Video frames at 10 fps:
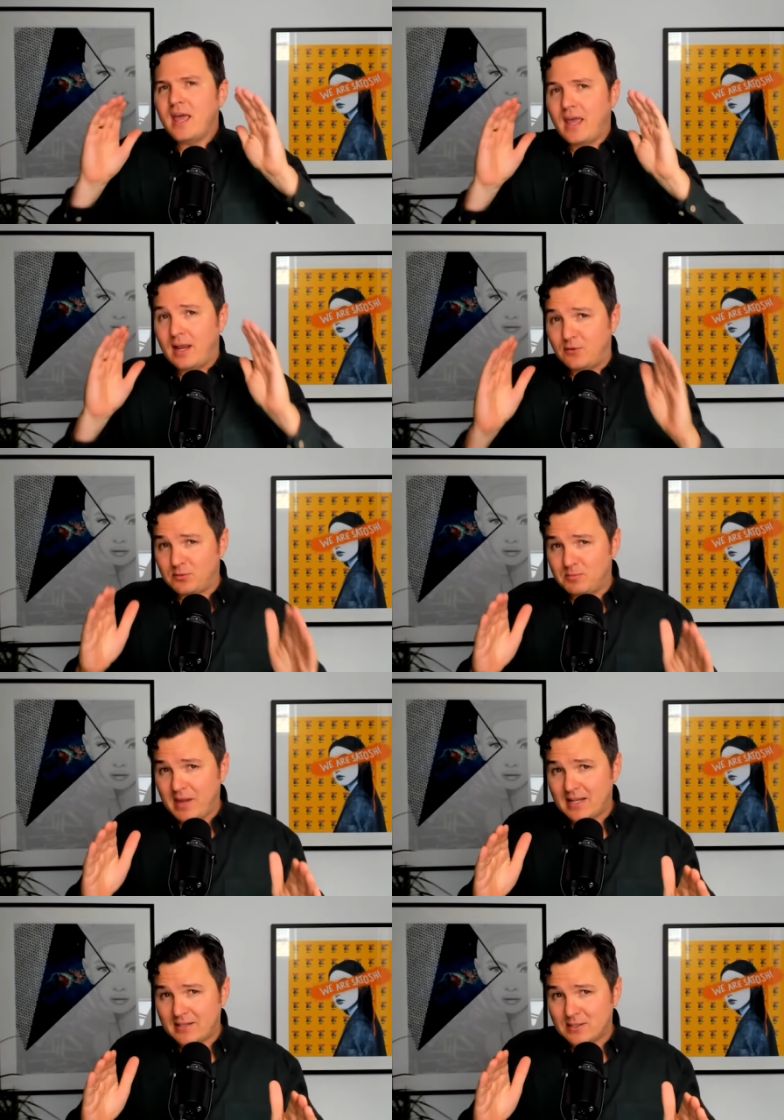And if you've
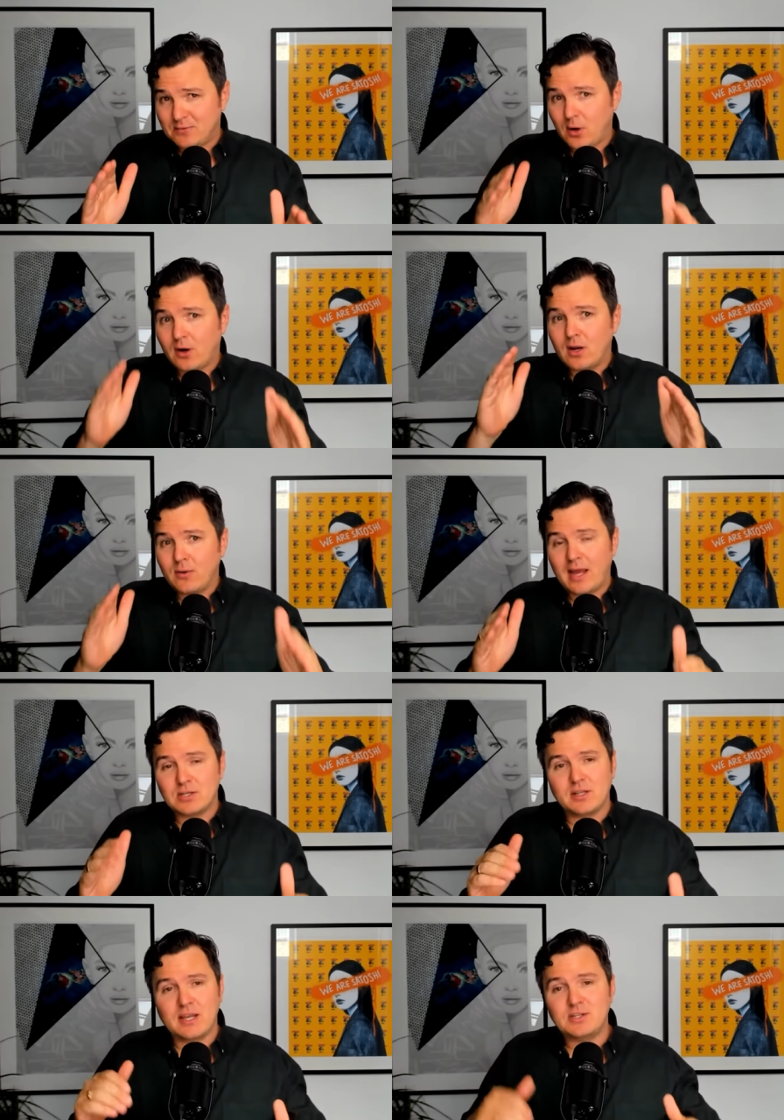made it this far,
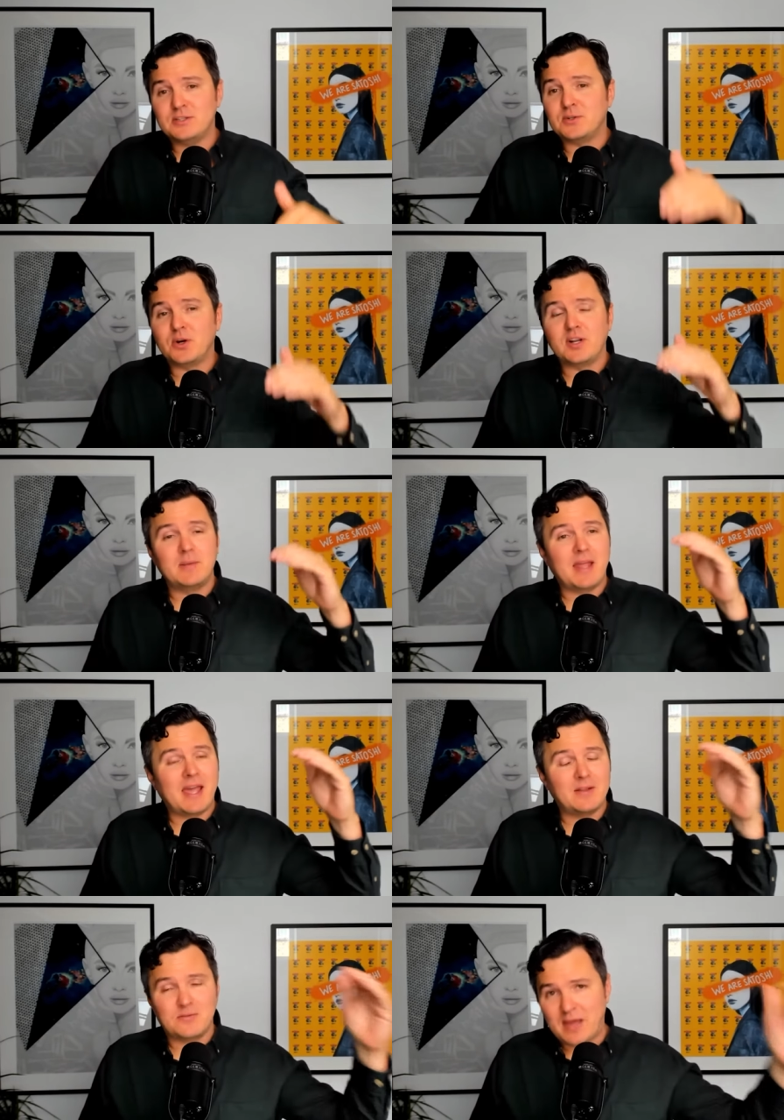congratulations. You're already going to be
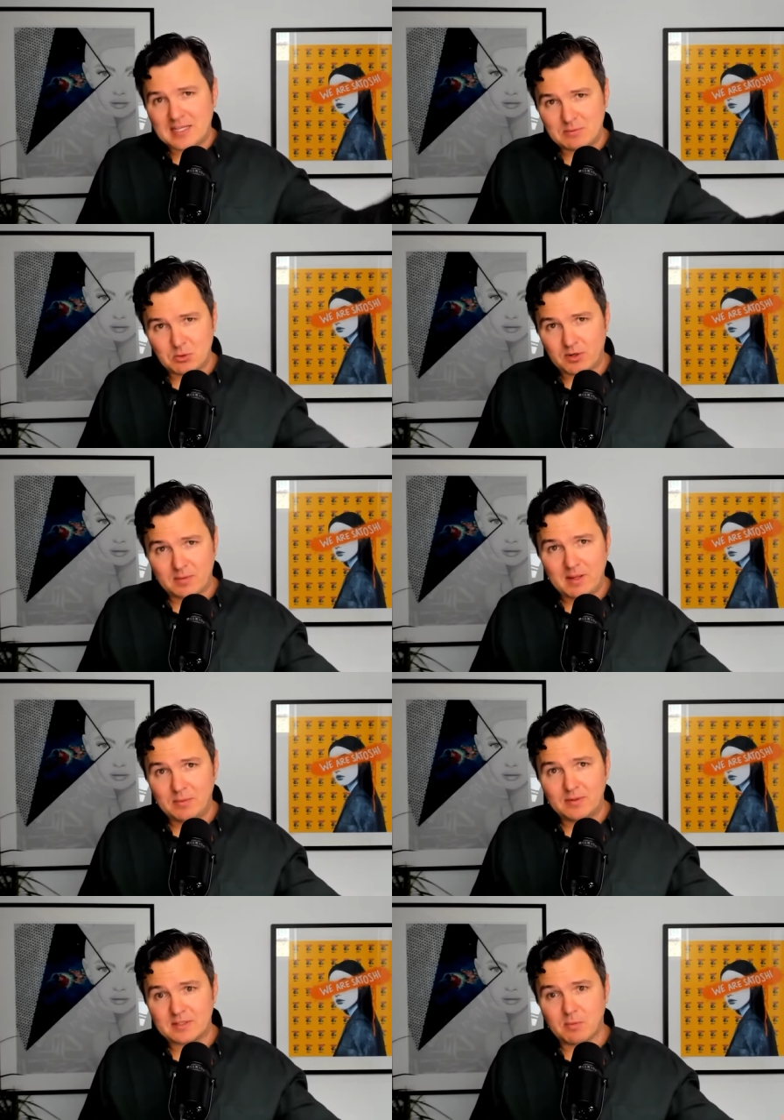ahead of the vast majority of
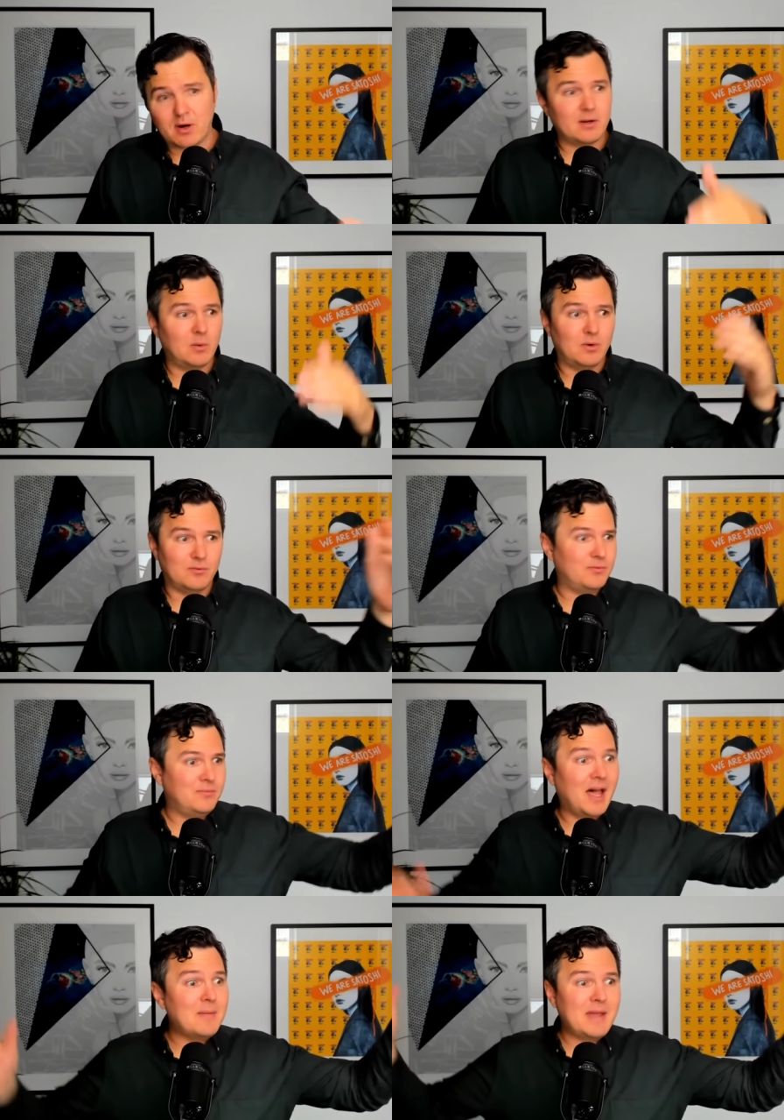people in this market who have
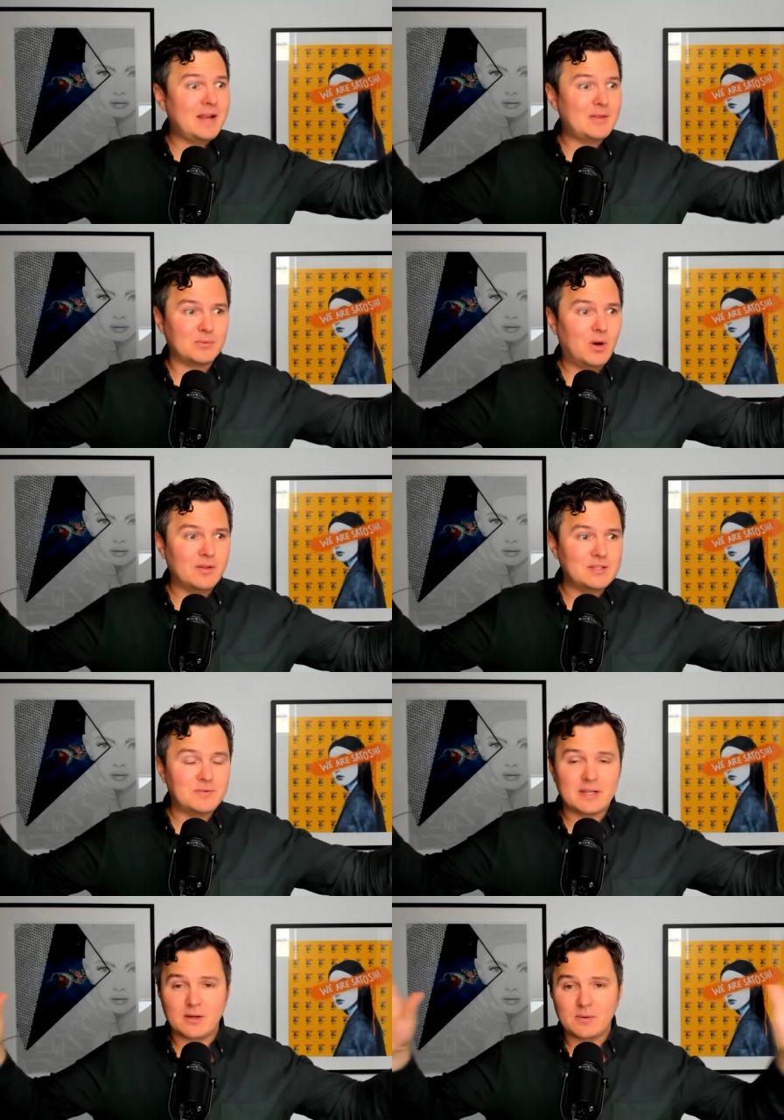not made it through all these
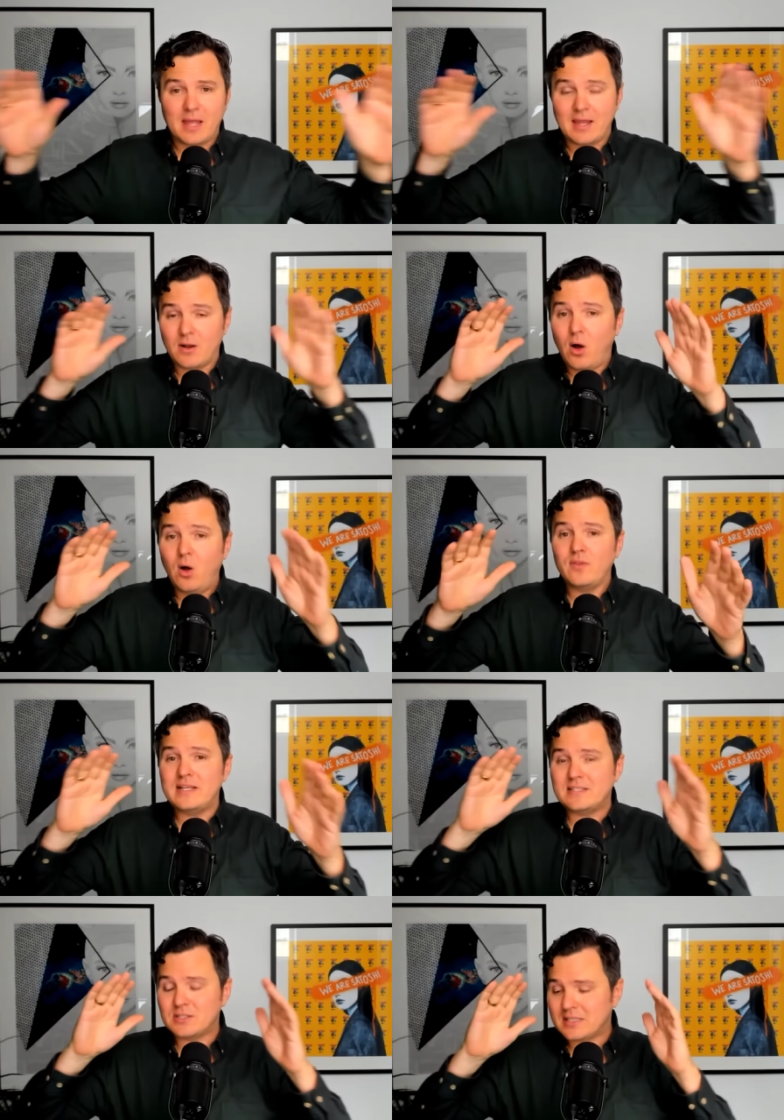videos and all
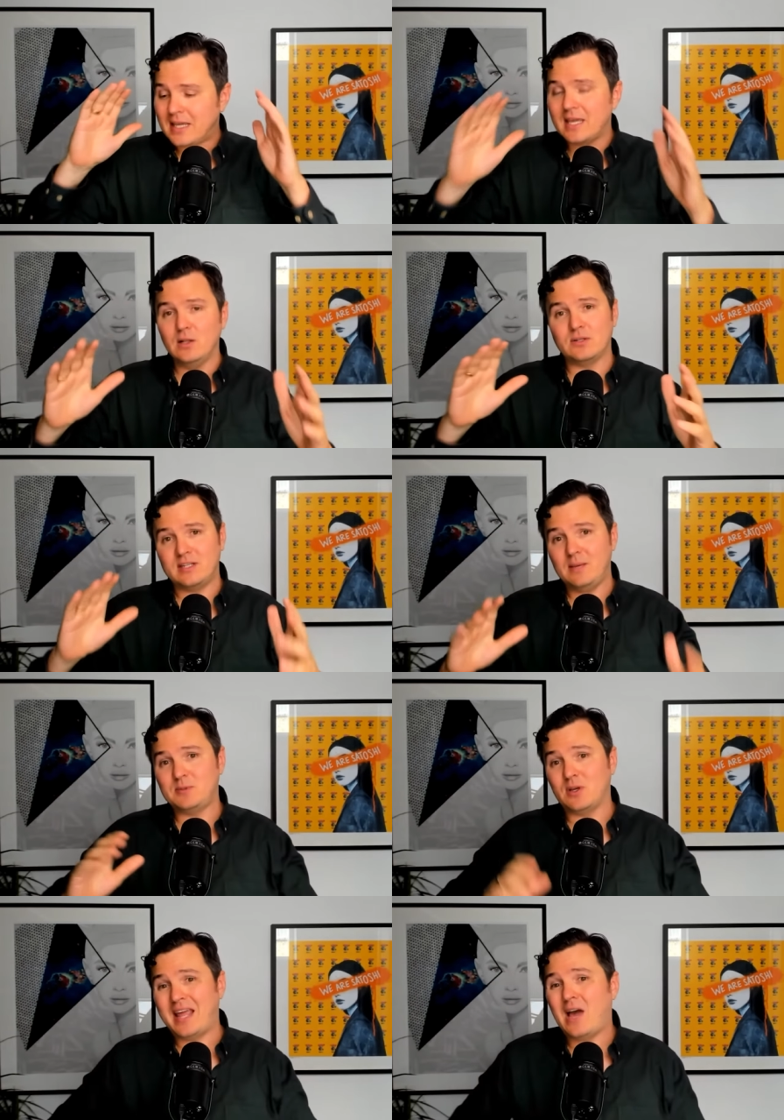these just killer
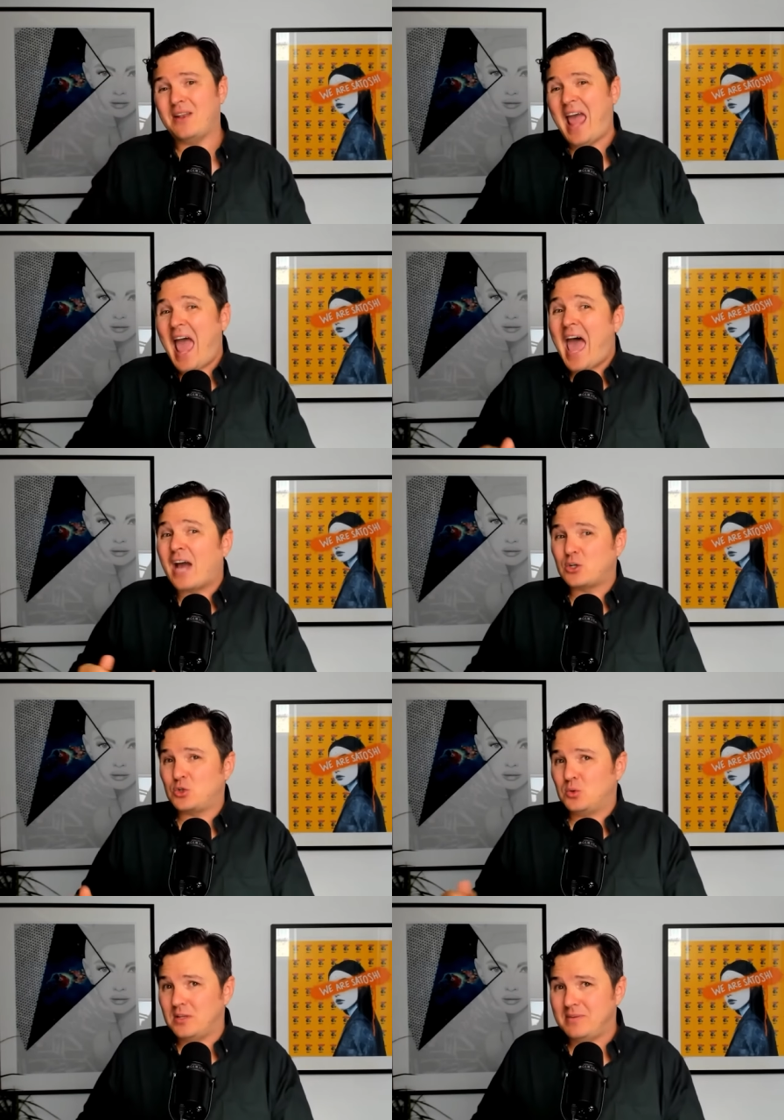tips on how to
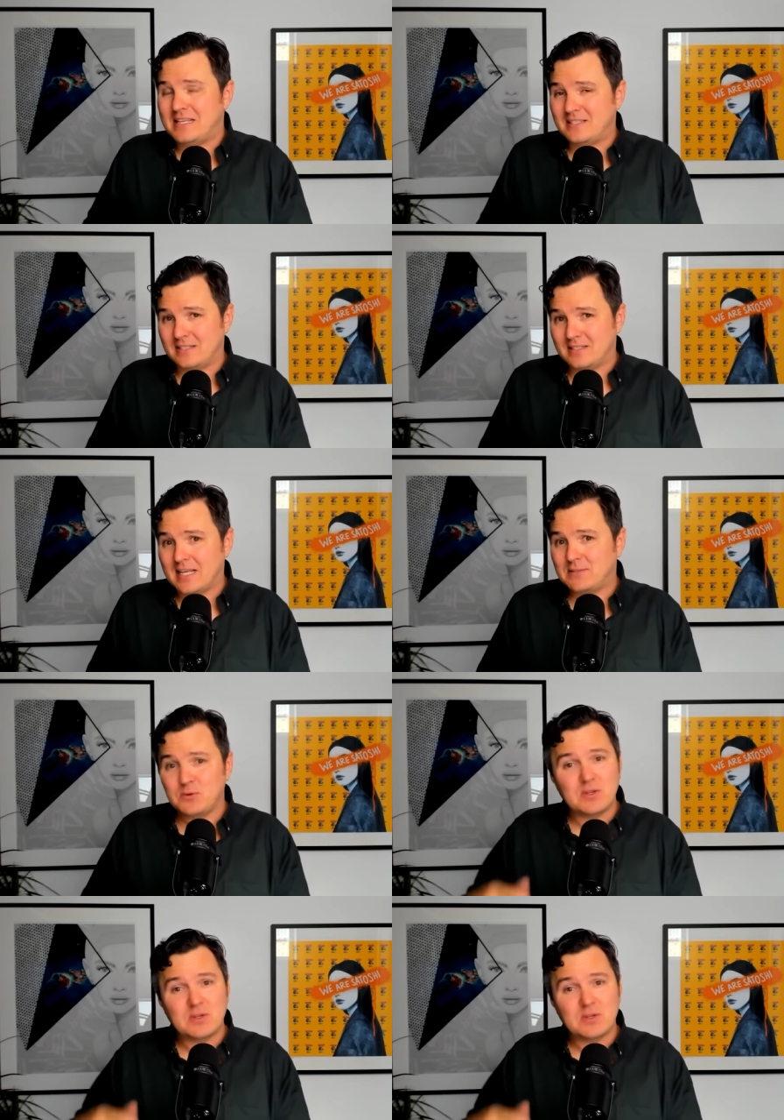actually be successful.